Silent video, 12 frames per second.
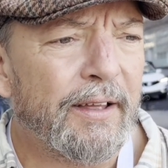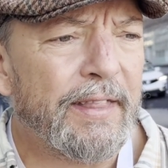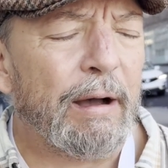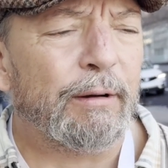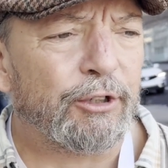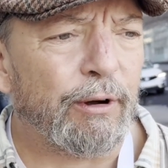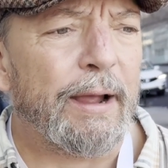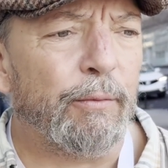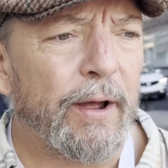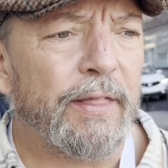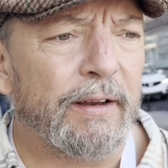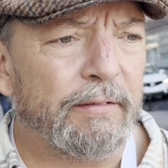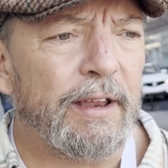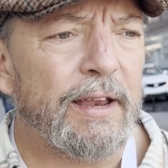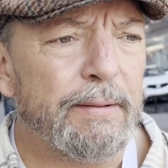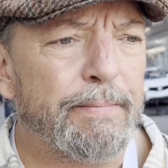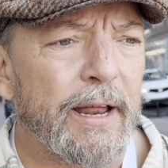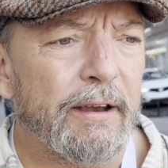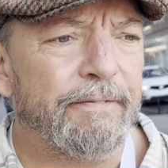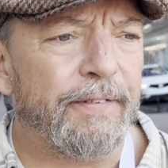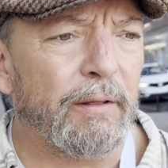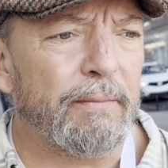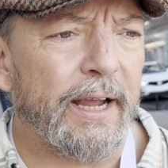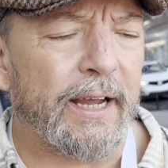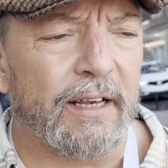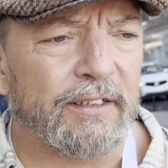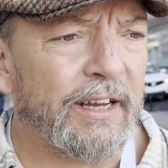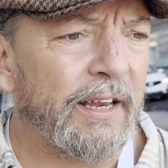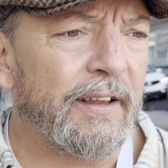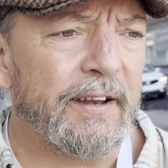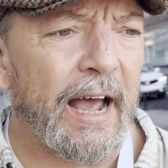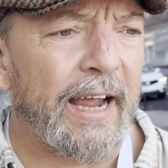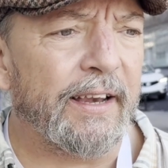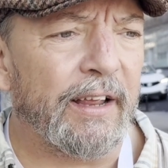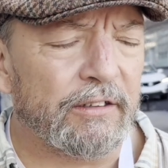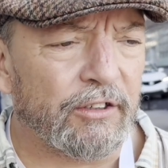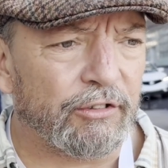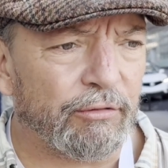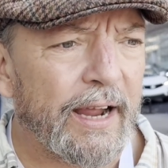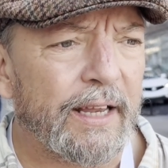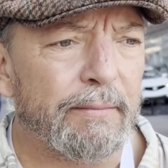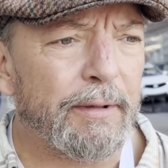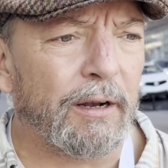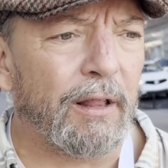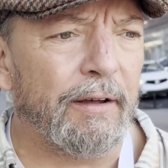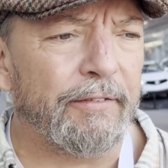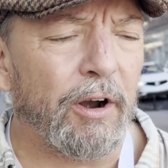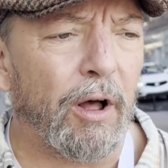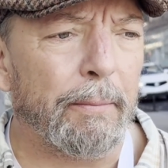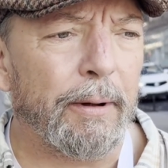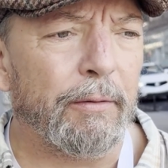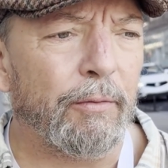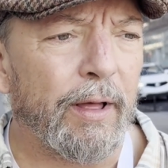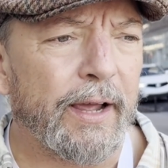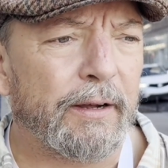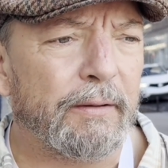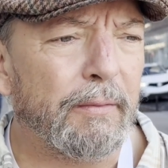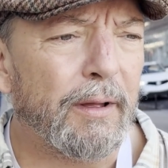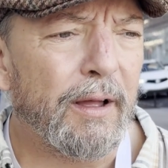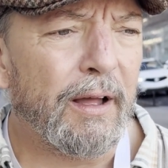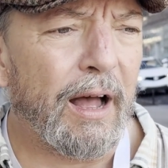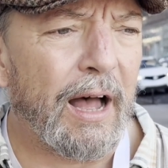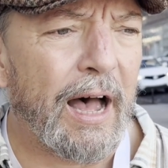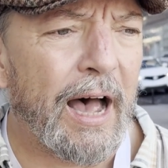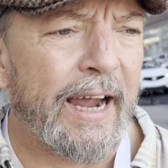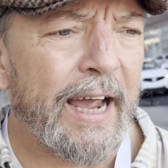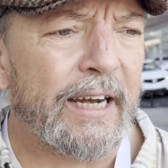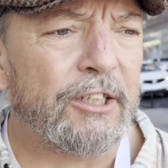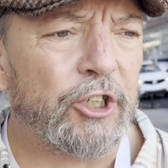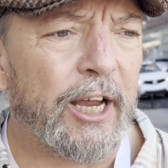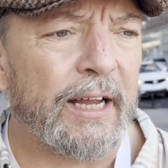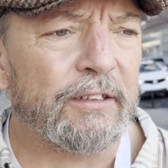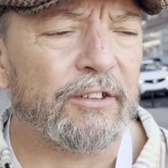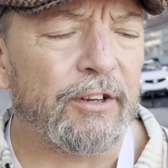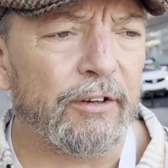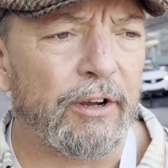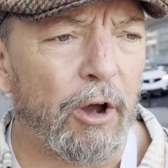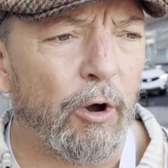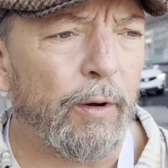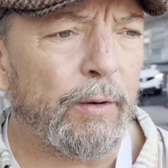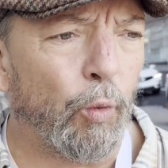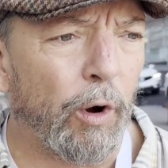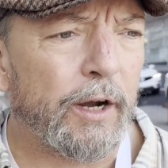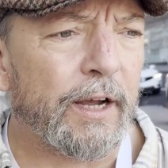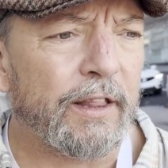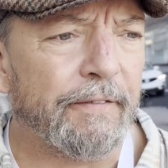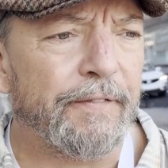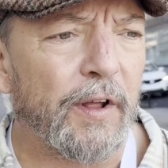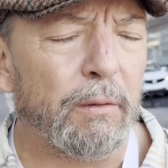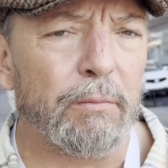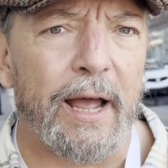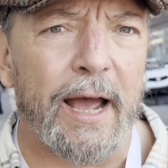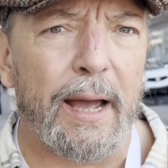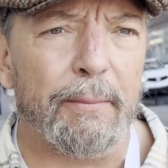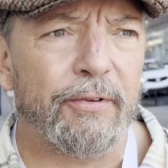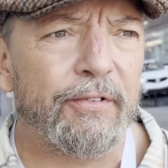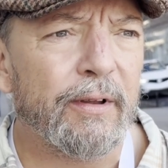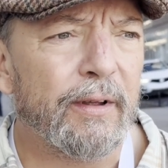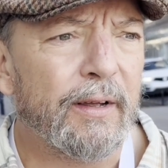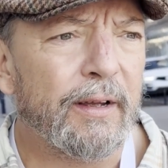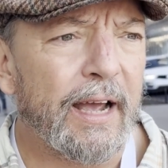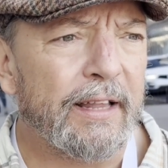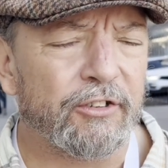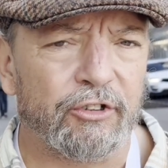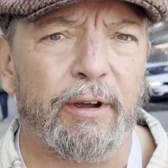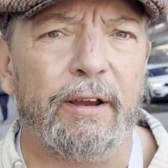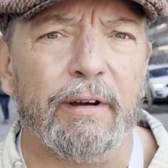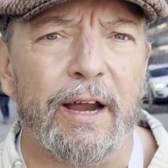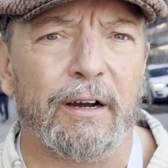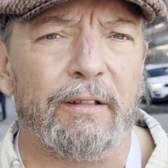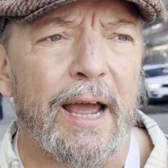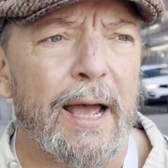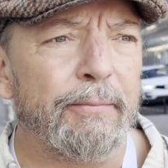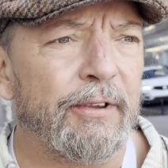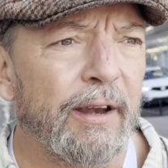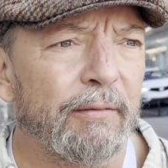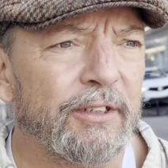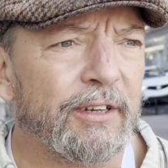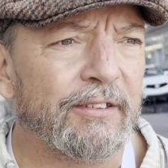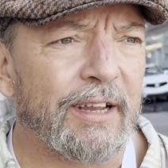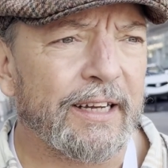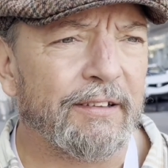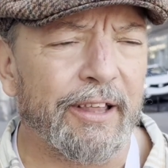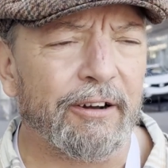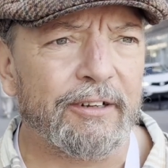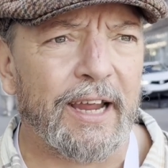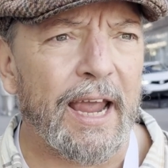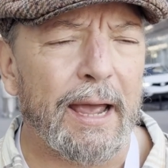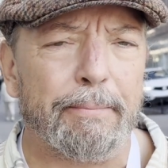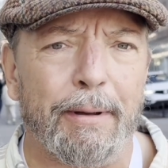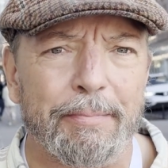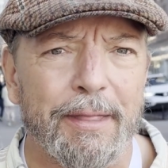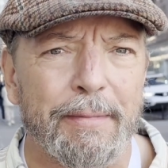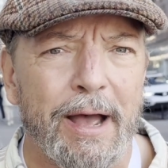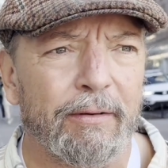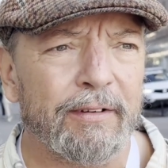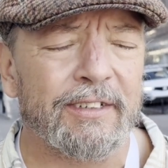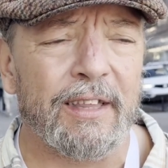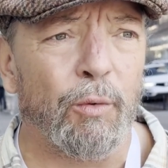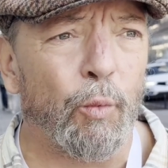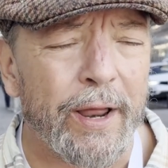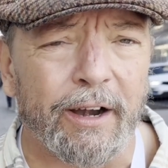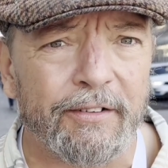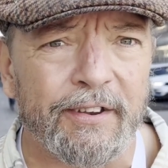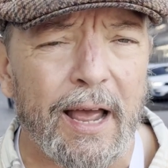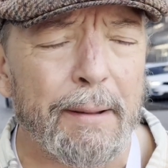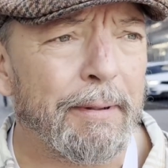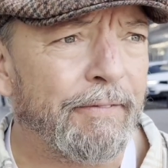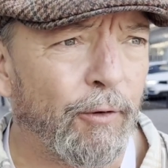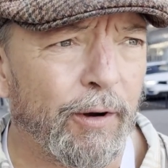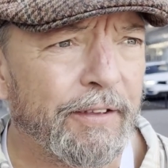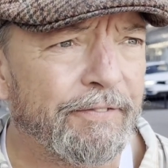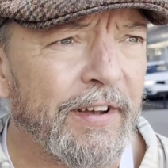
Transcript: That was right when the independent filmmaking scene in the 90s was right in the middle of it all. But I had a chance to go and work at the film labs and screenwriter labs. And it was this little camp up in the mountains in the wintertime before the